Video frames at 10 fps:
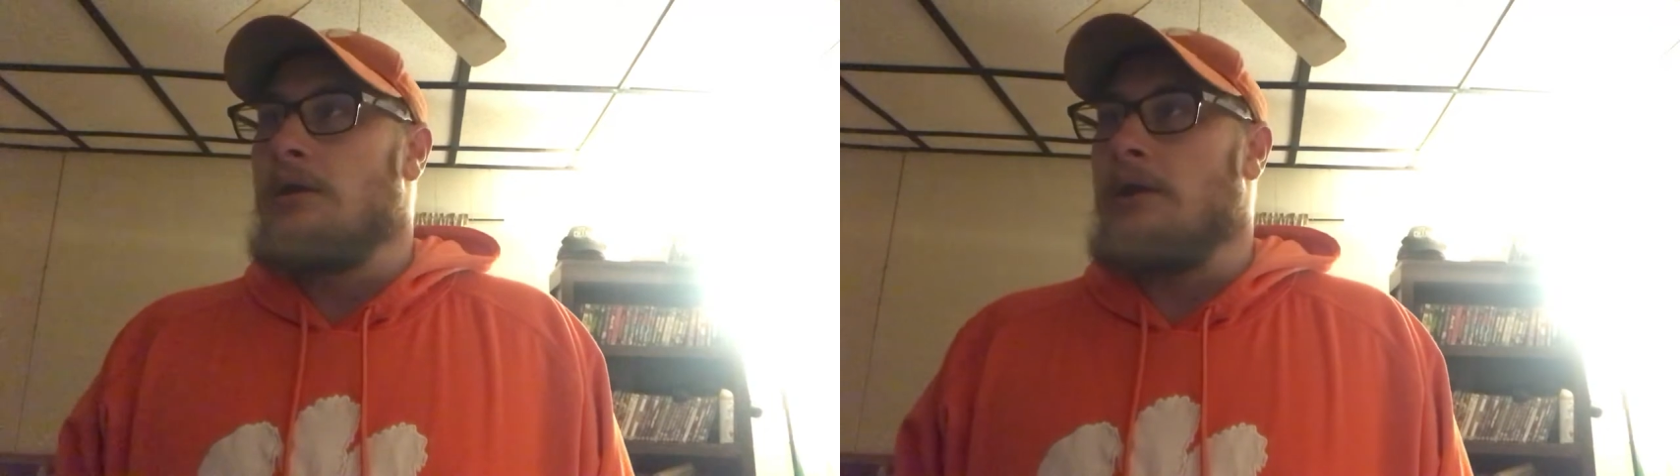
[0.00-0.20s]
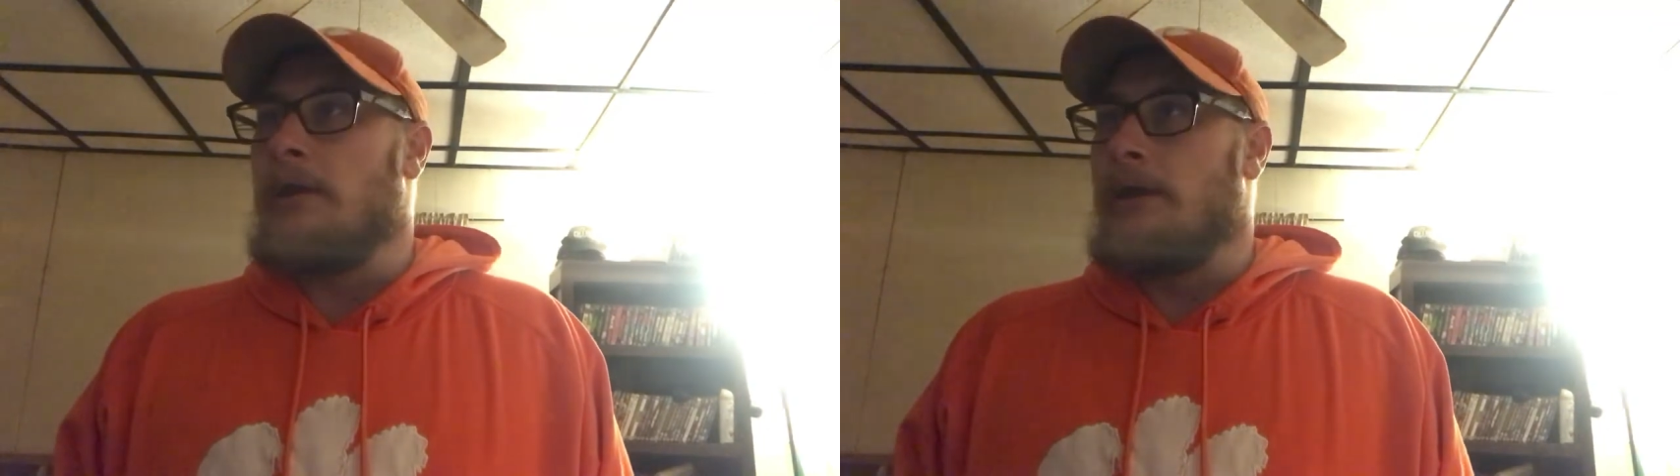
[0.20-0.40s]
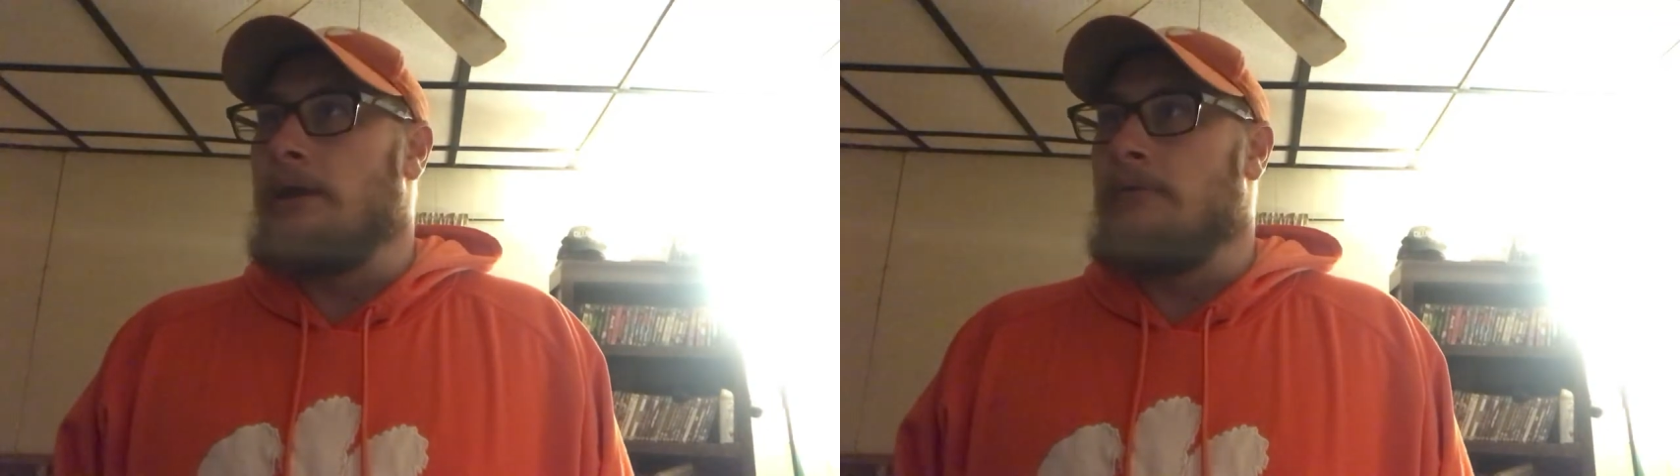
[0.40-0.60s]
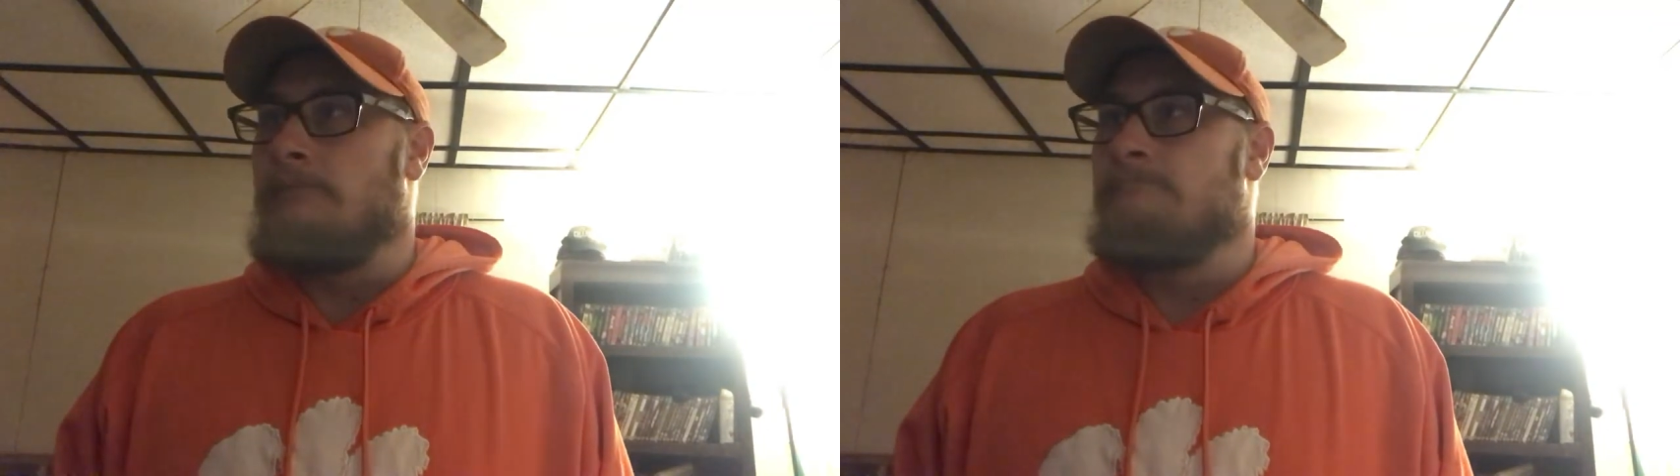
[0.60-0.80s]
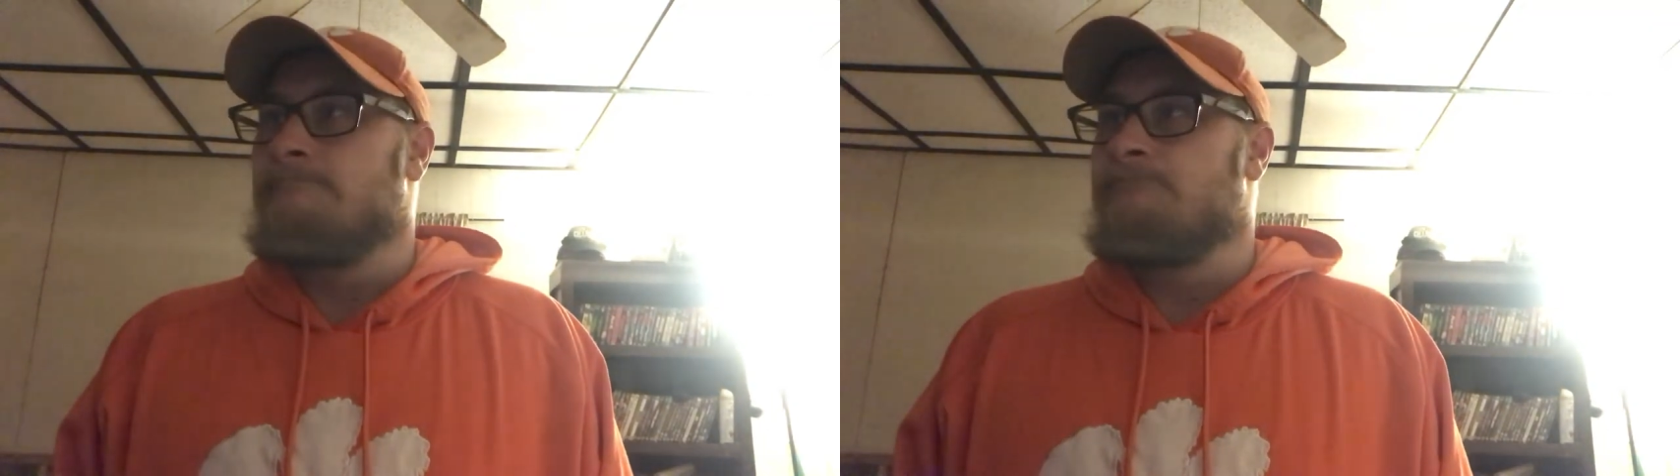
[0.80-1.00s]
and
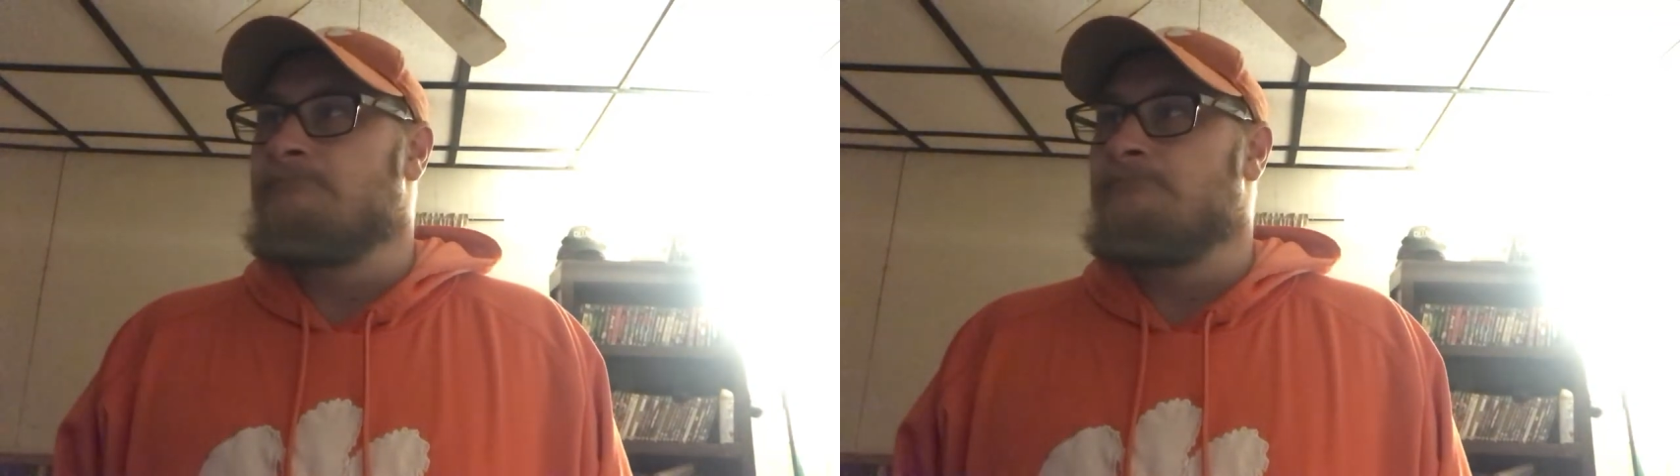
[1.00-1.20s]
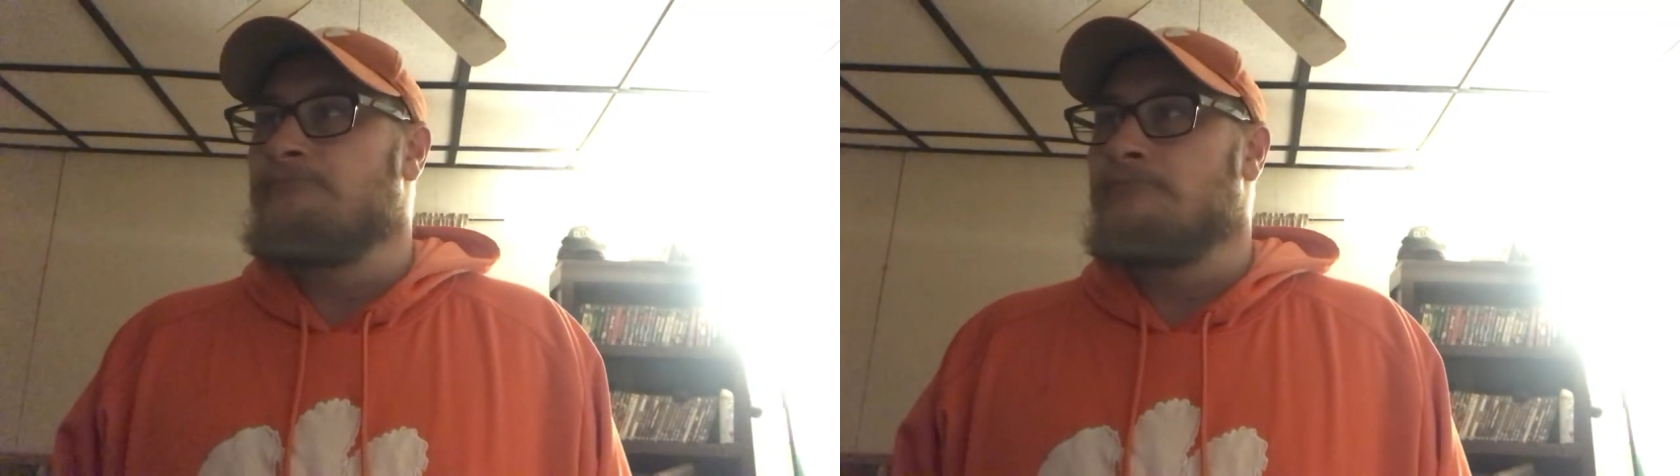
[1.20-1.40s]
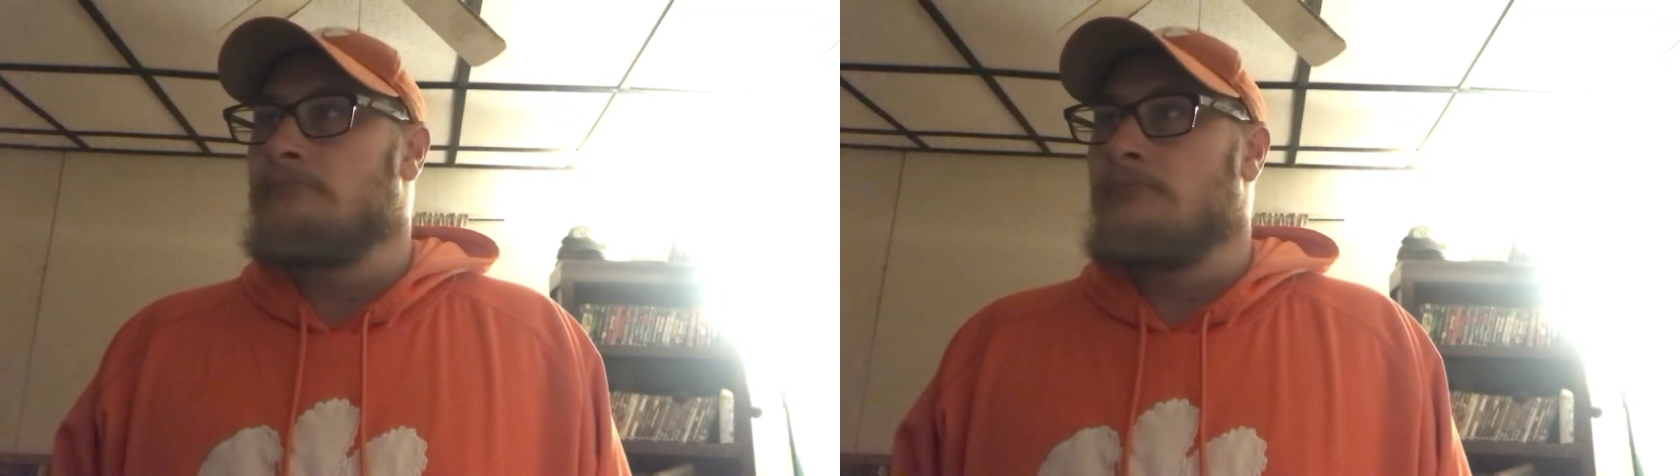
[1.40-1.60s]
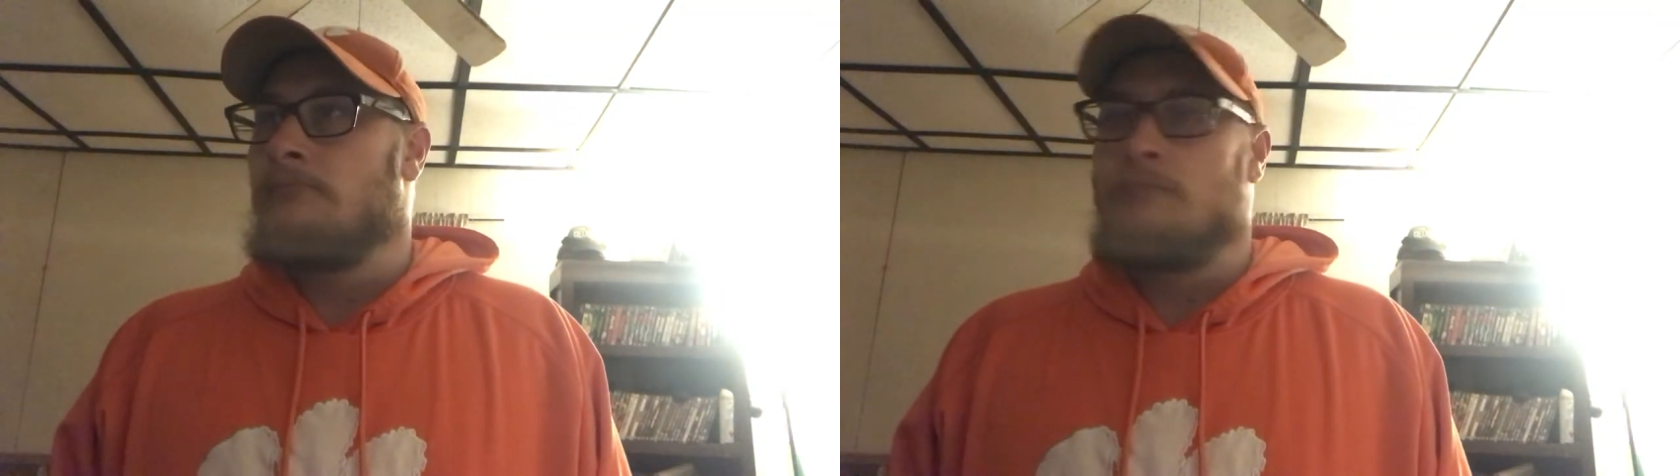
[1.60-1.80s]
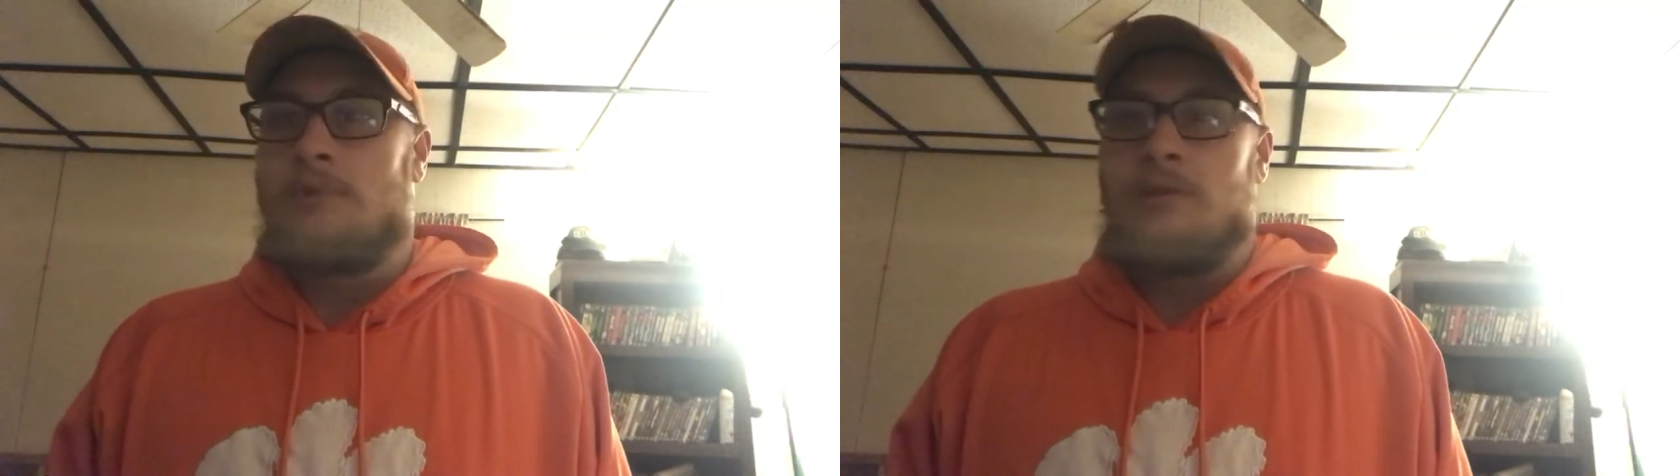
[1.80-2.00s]

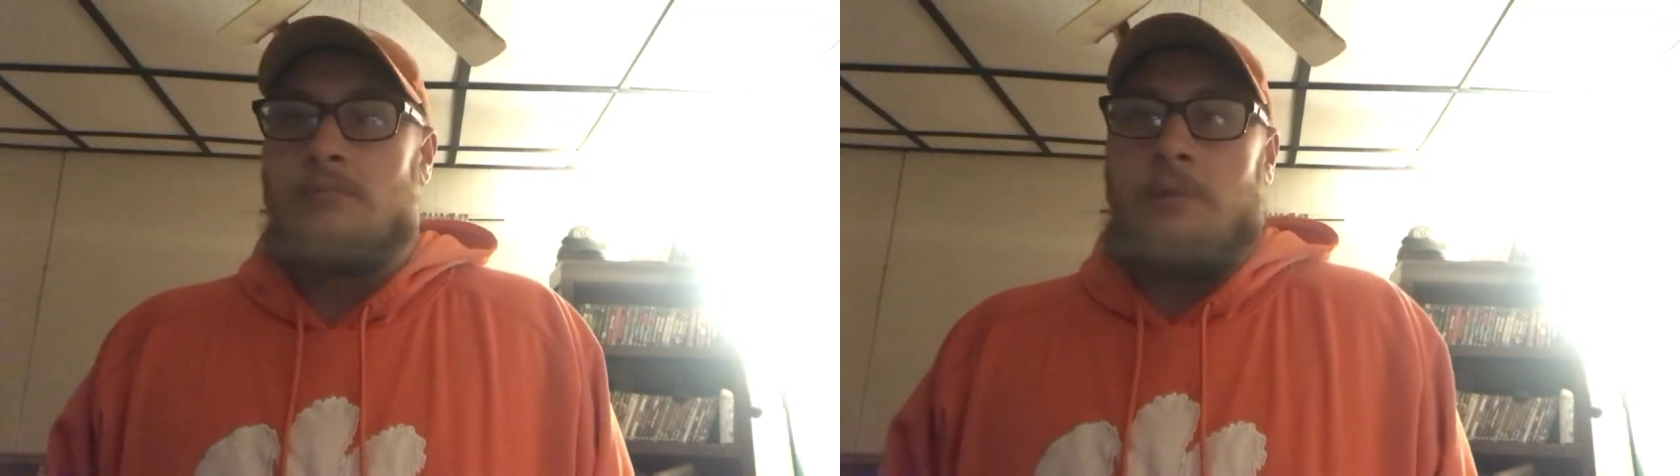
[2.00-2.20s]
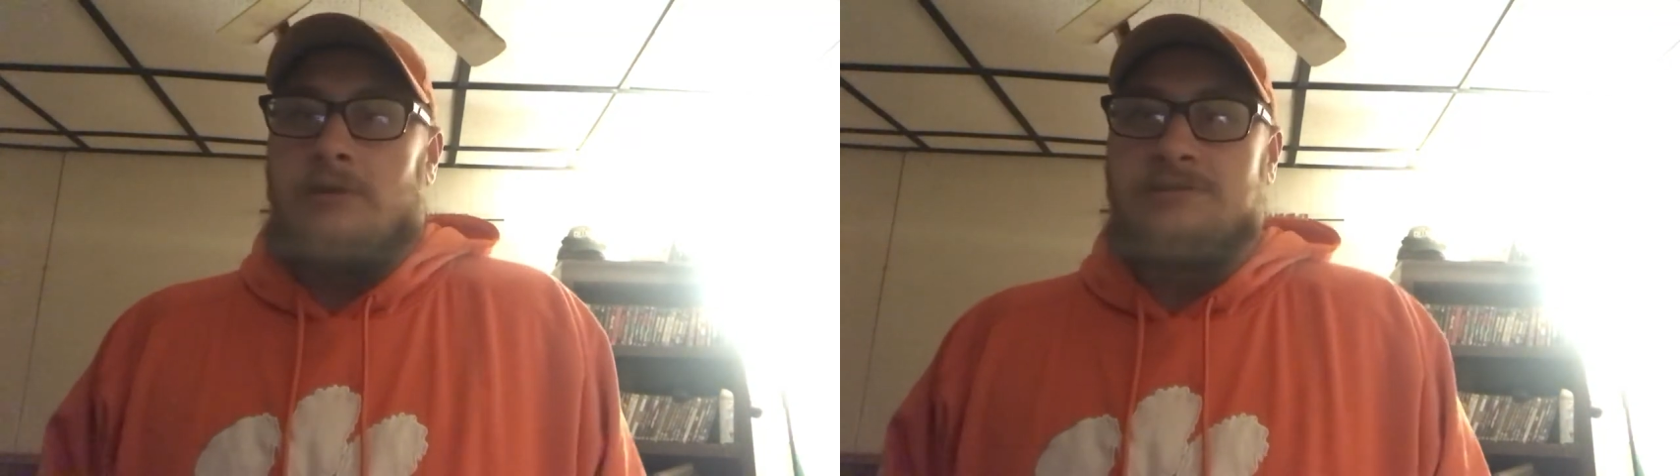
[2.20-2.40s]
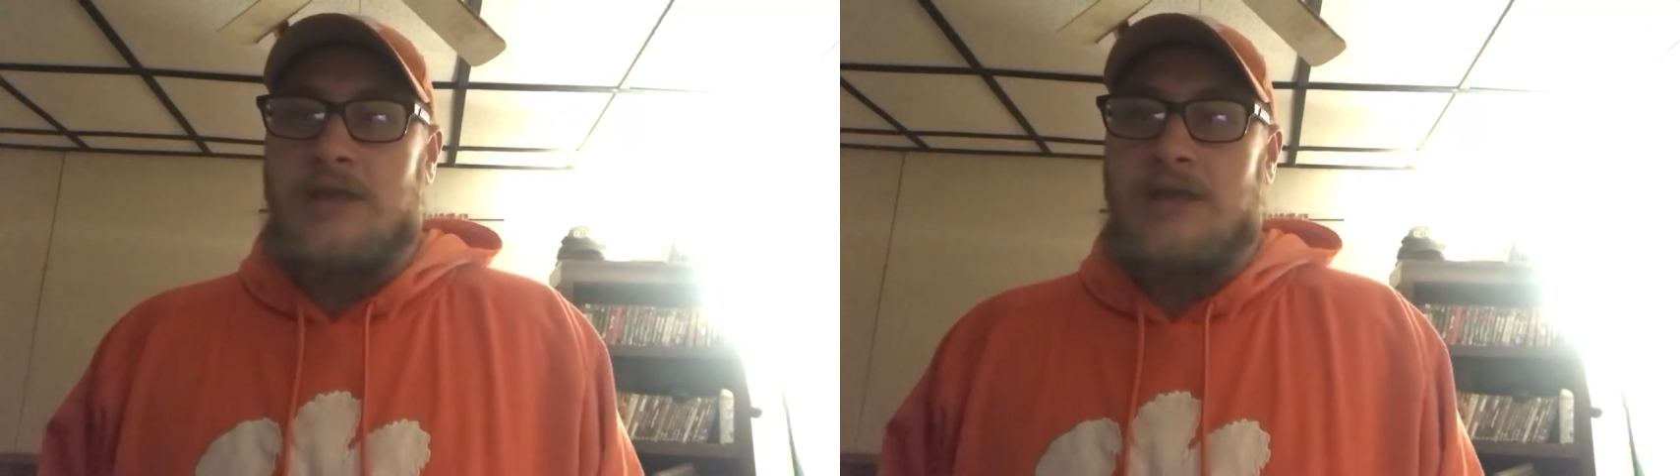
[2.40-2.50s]
Boston